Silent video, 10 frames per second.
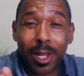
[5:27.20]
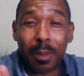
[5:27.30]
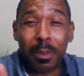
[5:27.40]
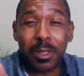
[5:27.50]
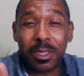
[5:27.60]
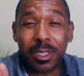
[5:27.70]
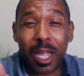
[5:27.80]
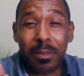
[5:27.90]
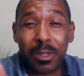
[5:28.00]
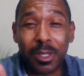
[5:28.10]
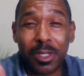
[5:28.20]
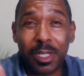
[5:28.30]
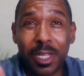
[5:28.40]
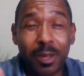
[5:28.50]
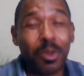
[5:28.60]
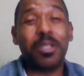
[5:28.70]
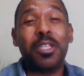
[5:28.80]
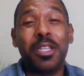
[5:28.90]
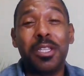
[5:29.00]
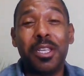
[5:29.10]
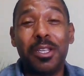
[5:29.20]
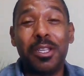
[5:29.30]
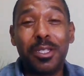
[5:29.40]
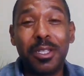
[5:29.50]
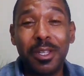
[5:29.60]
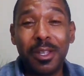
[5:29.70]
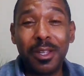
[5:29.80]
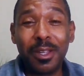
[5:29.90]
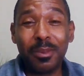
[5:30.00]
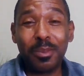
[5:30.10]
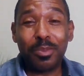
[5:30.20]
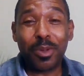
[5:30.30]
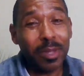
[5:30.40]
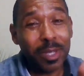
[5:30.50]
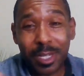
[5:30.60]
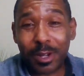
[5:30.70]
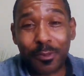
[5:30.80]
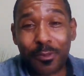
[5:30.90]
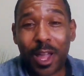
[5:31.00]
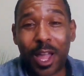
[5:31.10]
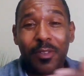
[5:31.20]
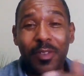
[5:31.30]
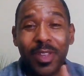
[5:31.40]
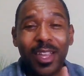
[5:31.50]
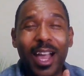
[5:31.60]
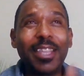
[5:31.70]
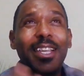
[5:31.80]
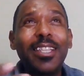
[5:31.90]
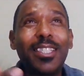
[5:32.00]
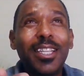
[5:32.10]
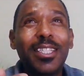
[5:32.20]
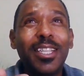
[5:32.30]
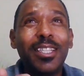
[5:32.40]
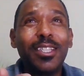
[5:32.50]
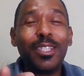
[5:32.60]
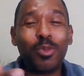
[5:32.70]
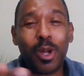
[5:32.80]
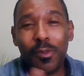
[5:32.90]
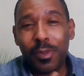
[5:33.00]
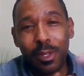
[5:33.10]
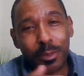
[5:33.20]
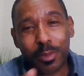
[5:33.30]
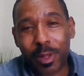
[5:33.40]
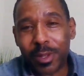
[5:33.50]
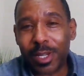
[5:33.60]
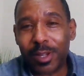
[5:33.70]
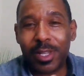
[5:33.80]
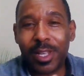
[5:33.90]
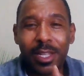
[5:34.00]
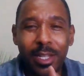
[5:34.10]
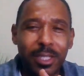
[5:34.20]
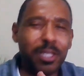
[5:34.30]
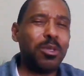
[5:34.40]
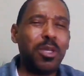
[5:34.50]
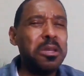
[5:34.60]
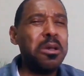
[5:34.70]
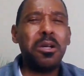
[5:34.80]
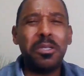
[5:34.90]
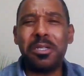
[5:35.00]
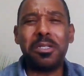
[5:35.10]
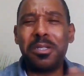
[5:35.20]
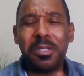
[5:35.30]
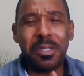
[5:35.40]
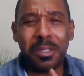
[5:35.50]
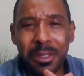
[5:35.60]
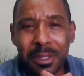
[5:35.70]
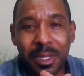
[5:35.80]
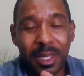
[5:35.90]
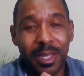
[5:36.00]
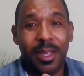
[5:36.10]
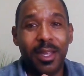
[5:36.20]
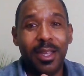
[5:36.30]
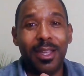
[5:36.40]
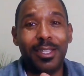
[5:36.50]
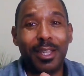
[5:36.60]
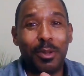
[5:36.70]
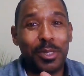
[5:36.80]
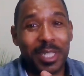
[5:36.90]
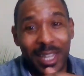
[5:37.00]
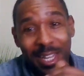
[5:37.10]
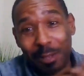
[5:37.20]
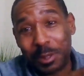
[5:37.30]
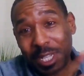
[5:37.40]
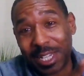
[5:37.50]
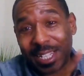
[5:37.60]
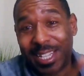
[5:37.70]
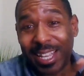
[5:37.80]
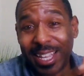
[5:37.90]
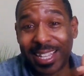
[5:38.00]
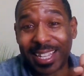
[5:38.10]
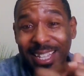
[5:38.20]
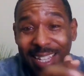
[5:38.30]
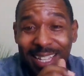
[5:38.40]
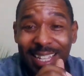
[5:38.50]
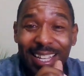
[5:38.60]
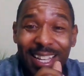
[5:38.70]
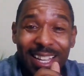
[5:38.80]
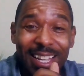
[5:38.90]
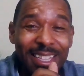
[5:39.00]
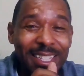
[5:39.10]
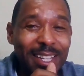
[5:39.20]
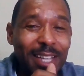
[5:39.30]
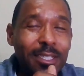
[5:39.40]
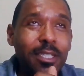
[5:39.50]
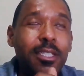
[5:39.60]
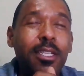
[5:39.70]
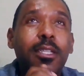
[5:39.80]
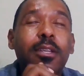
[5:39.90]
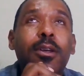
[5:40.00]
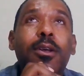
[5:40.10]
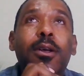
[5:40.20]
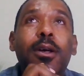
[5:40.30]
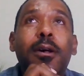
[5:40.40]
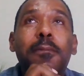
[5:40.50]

how much time is he going to get? What, 10 years? Probably get out in 5. I think I said 10 to 12 years. He probably get out in 8 years. She was like, no, no, no, no, no. And so I was getting upset again. And then I just sent her